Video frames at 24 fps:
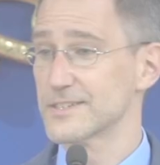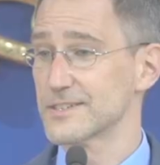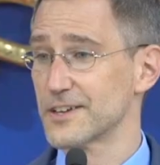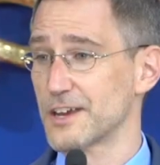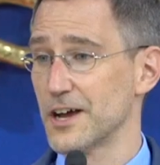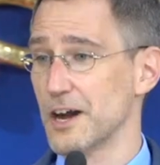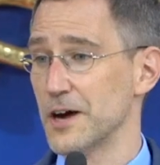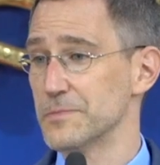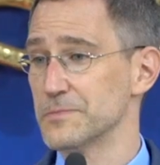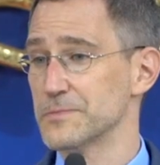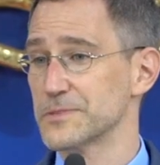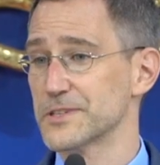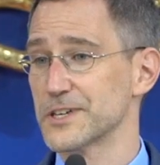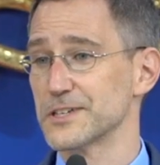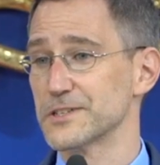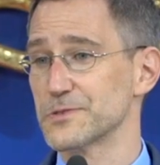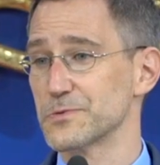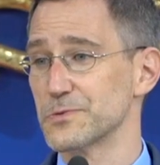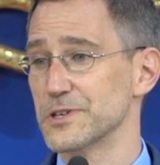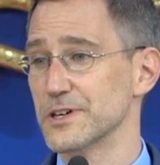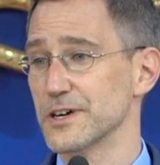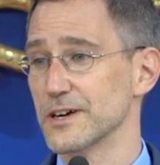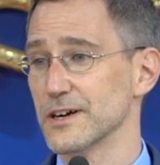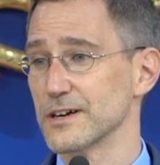comes as
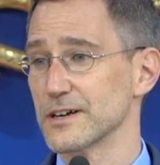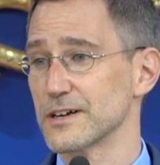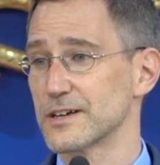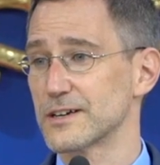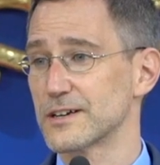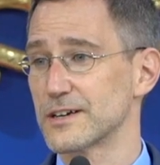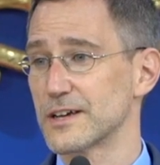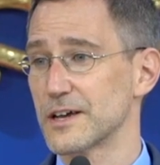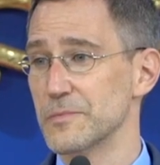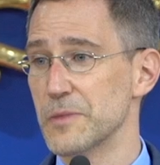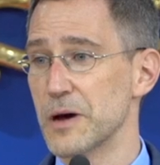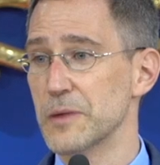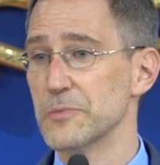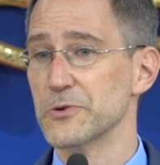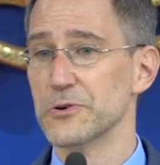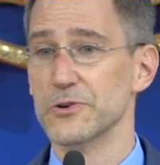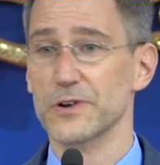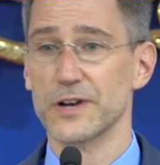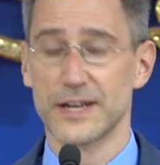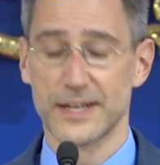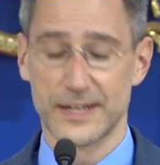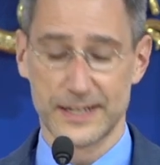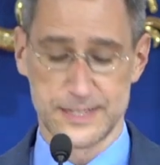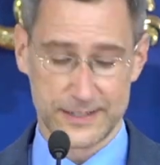we are
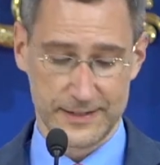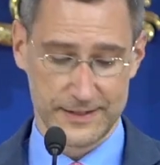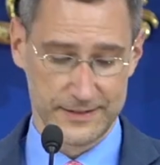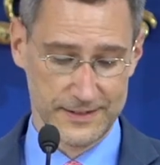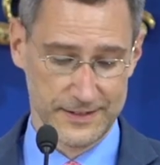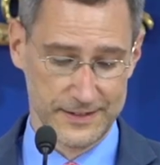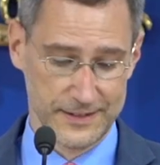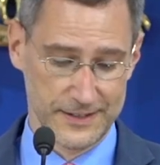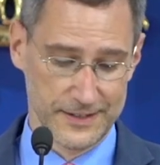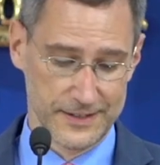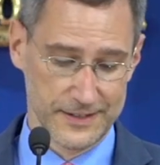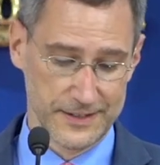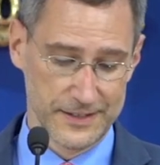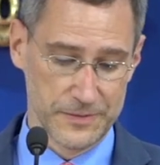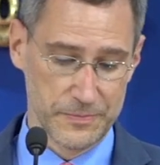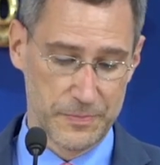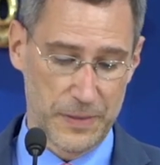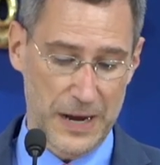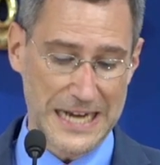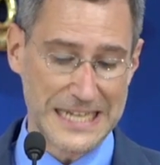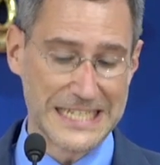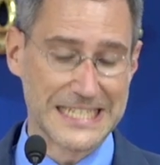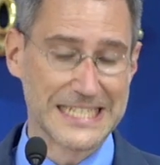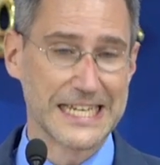commemorating the
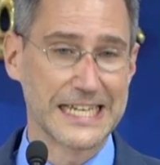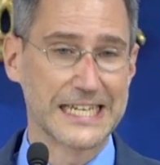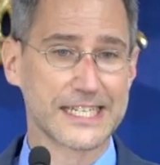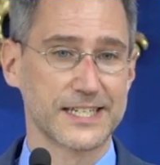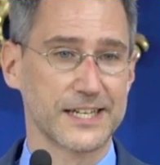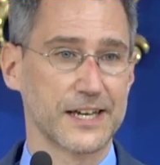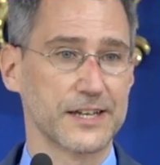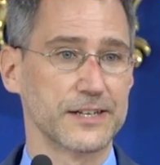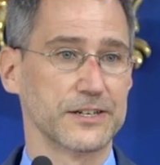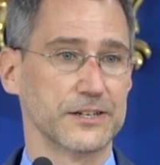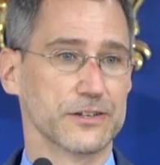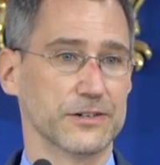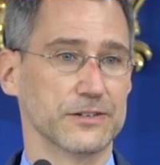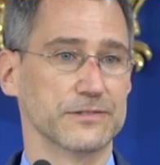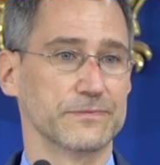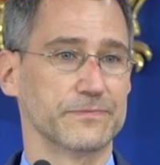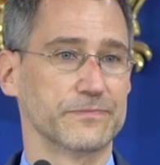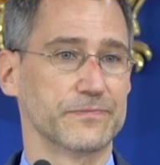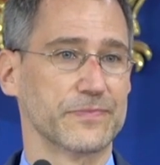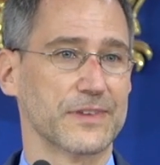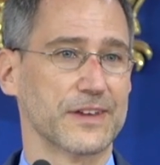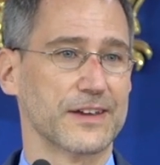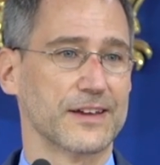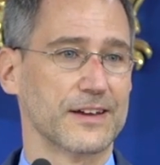bicentennial
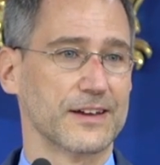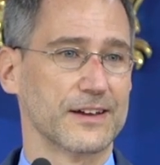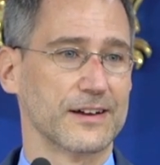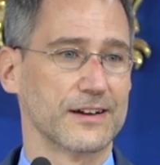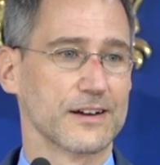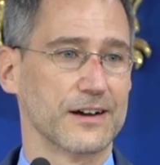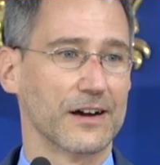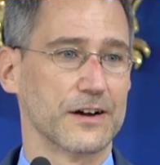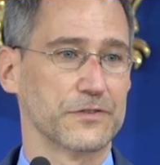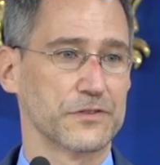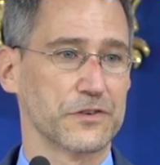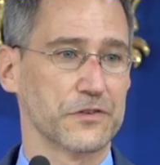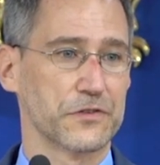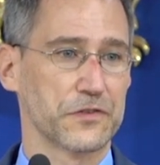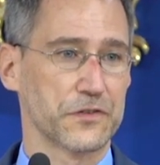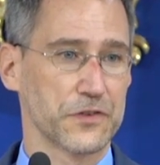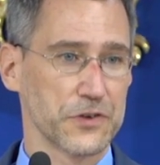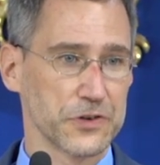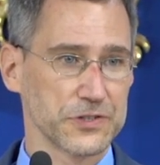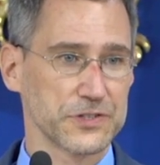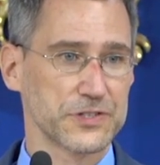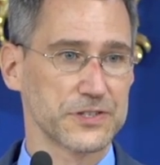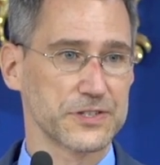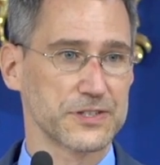of the
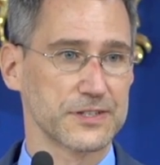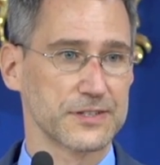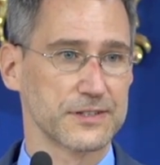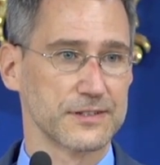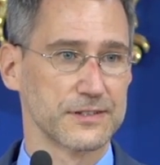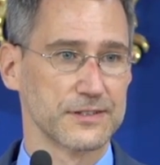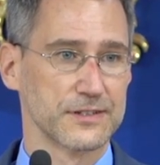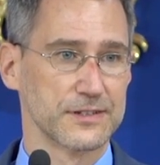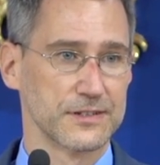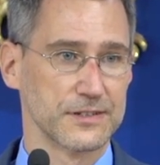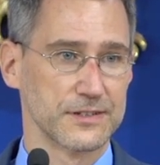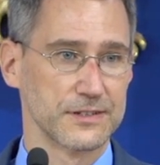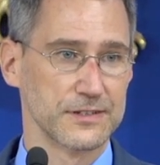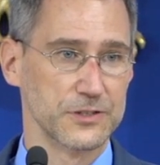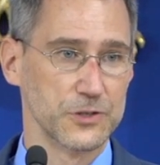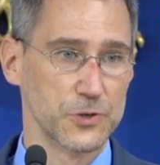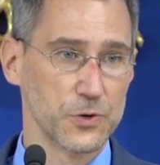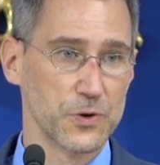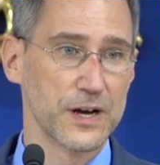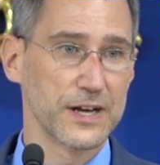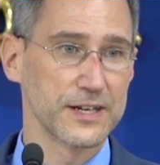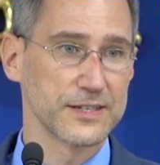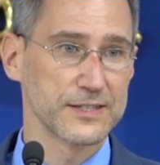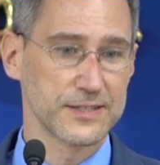first
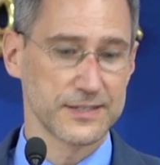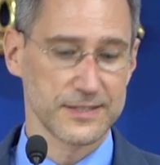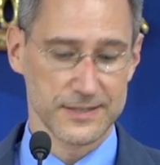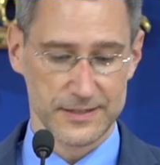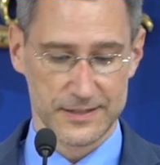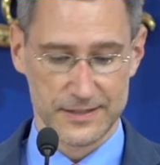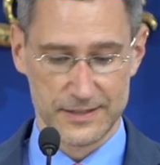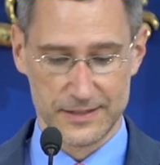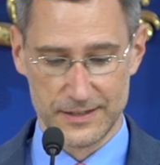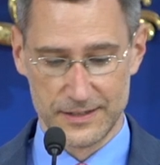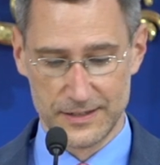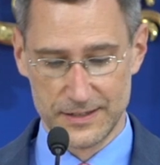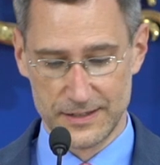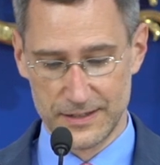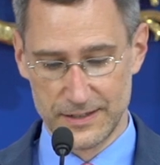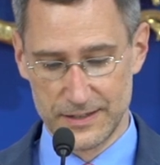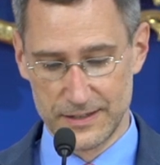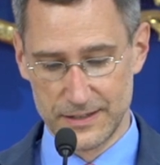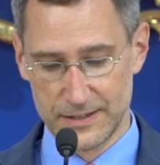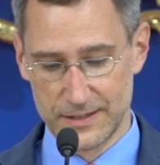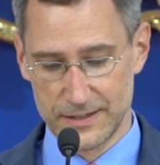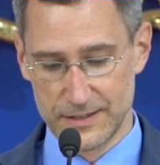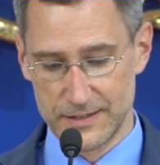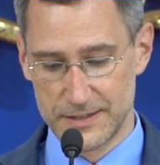U.S.
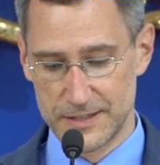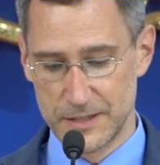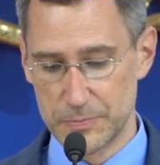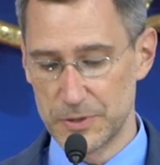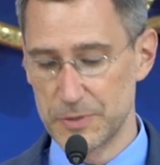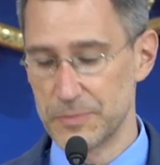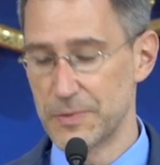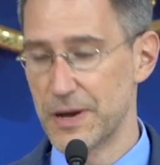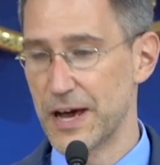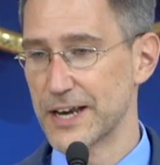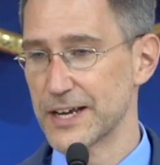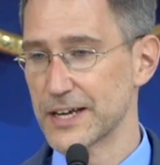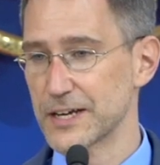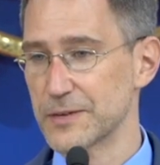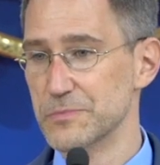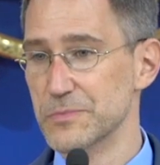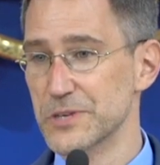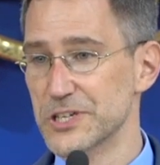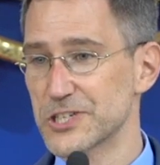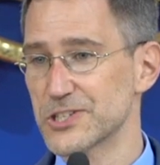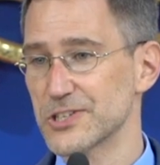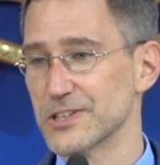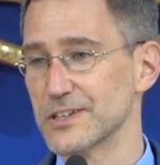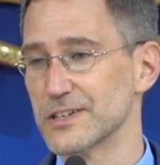diplomatic
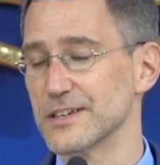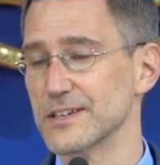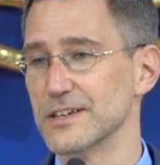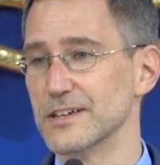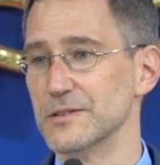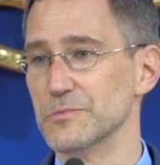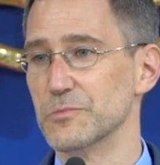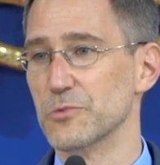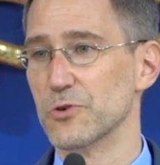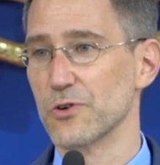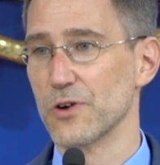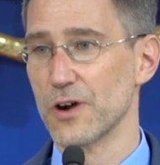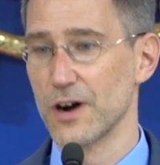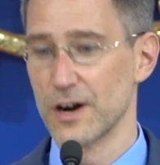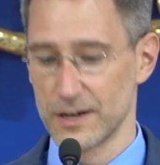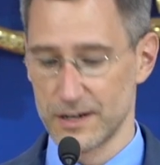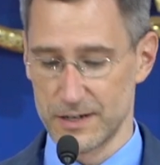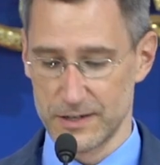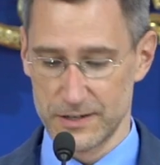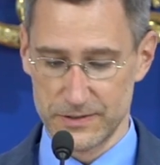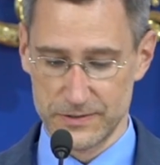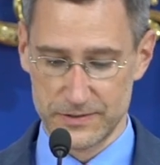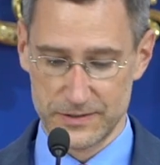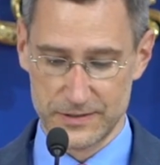mission in
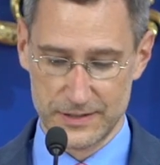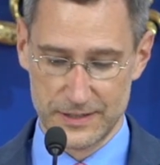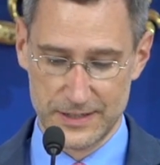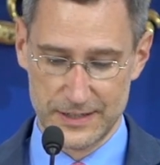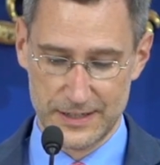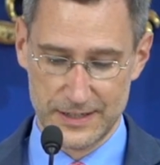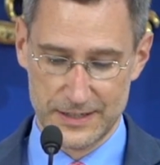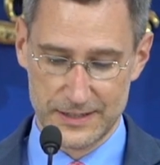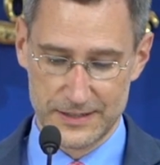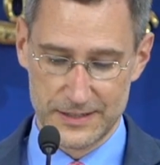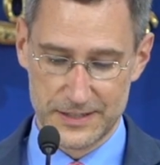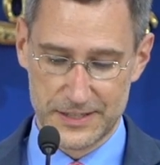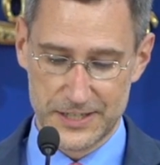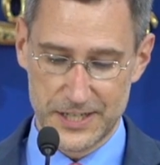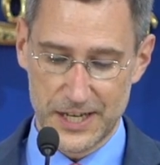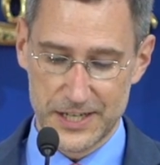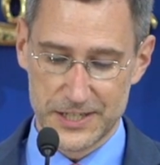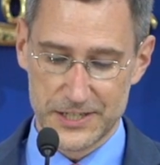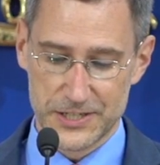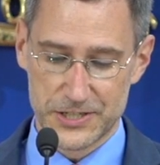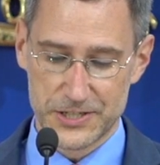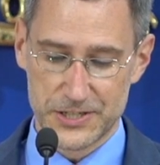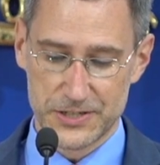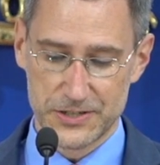Morocco, the
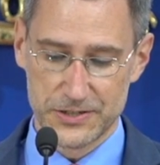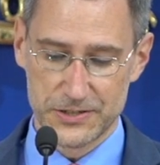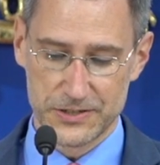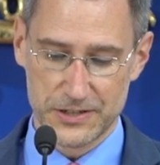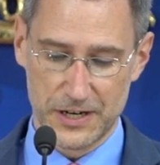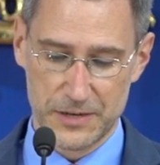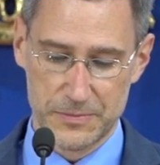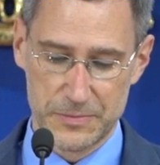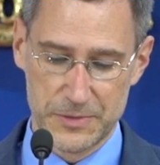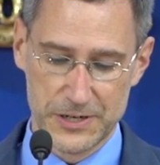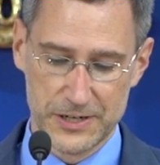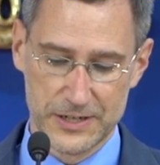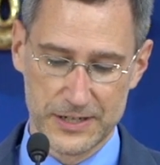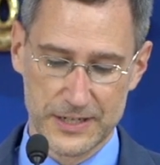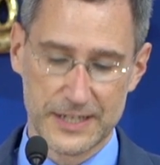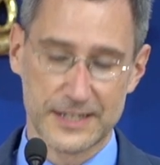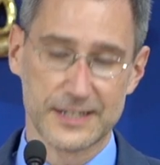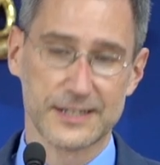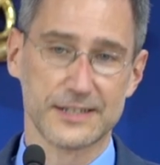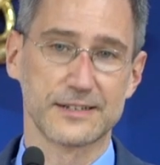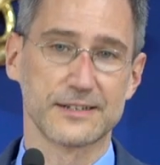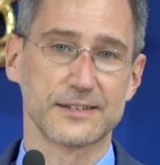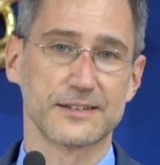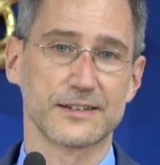Tangier
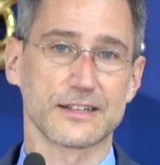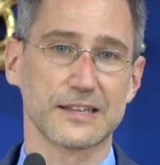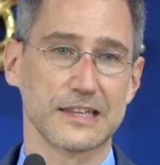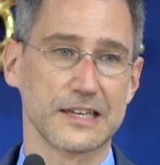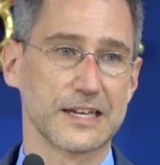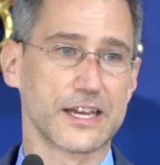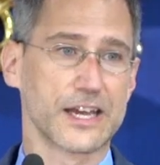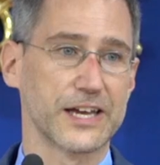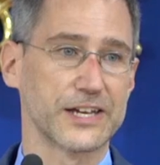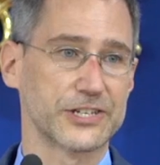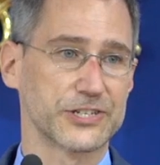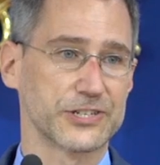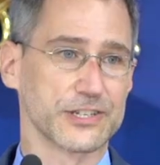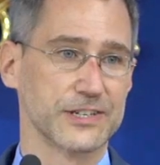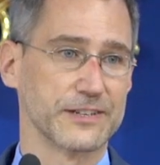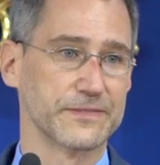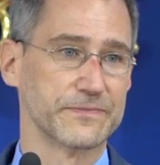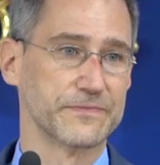American Legation,